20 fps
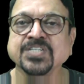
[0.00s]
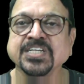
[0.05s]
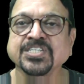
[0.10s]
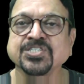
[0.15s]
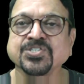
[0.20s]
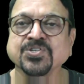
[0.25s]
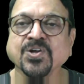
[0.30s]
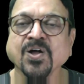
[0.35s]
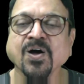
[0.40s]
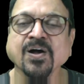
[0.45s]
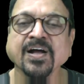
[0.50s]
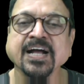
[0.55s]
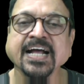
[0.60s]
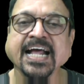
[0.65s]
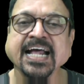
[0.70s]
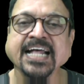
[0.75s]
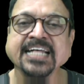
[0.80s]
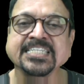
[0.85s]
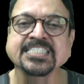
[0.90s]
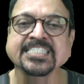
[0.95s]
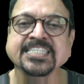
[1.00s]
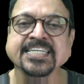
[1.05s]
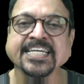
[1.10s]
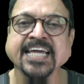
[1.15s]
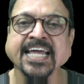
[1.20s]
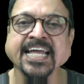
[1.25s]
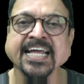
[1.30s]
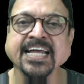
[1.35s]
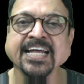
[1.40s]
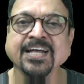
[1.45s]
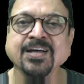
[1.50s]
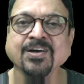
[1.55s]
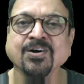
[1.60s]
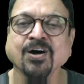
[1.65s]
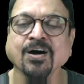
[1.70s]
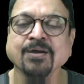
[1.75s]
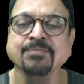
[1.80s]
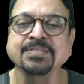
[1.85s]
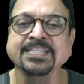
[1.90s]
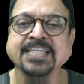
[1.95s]
the strongest king
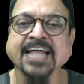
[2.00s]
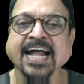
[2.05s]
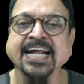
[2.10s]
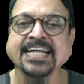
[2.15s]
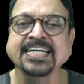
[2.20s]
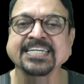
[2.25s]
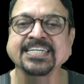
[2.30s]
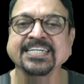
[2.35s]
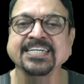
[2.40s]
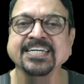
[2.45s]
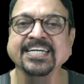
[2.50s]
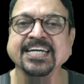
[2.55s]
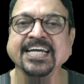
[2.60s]
of that